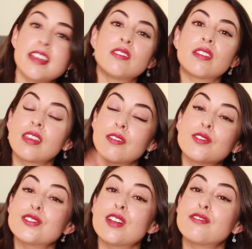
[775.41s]
and you can give
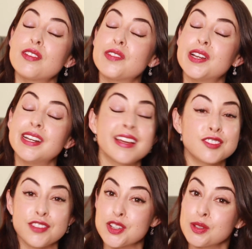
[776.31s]
yourself a very nice
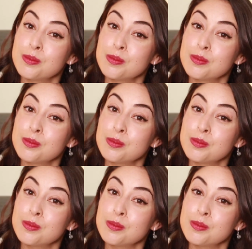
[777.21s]
facial